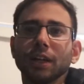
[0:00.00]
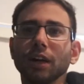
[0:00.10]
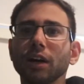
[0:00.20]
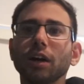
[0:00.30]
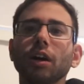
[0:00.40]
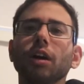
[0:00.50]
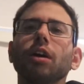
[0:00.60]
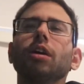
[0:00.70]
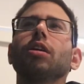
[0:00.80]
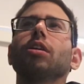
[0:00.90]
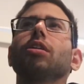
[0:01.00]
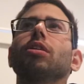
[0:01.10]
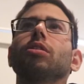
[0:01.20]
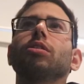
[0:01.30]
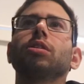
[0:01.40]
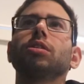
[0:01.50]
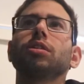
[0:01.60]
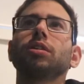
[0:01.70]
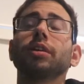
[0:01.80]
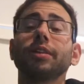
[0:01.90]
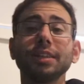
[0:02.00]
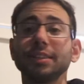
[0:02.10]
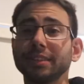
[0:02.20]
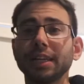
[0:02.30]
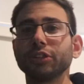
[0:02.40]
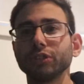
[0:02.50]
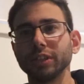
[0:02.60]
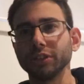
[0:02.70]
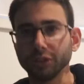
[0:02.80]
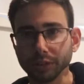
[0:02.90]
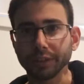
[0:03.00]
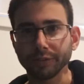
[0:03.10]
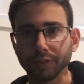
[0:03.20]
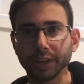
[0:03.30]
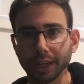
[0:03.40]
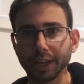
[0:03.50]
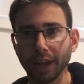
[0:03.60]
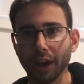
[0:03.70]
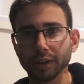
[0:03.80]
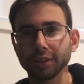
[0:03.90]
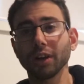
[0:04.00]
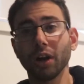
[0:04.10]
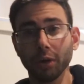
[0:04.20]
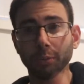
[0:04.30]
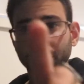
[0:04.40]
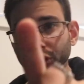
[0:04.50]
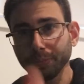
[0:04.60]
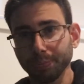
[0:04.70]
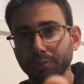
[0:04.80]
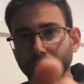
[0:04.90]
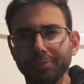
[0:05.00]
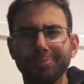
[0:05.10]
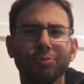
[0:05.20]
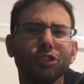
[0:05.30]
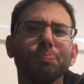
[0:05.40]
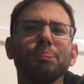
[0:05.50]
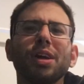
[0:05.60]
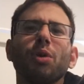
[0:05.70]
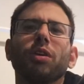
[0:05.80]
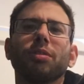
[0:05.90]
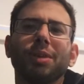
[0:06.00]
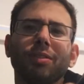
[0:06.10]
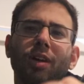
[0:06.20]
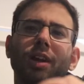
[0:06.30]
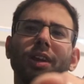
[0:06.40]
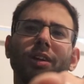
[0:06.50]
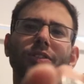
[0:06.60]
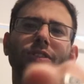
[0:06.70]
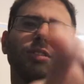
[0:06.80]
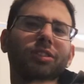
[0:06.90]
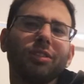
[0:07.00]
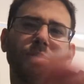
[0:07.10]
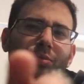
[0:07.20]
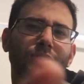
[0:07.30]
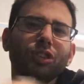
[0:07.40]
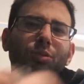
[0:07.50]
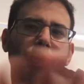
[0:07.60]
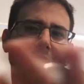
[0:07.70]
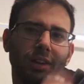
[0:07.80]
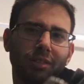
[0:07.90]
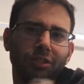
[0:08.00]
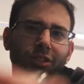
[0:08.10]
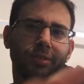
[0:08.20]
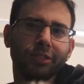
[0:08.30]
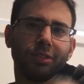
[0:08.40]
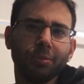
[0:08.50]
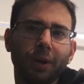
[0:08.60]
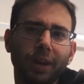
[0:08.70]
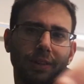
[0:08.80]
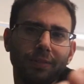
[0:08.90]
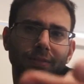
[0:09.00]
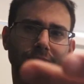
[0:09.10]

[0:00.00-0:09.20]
now. This is actually a new freaking character. I'll just bear with me right now. Just wait. Just wait.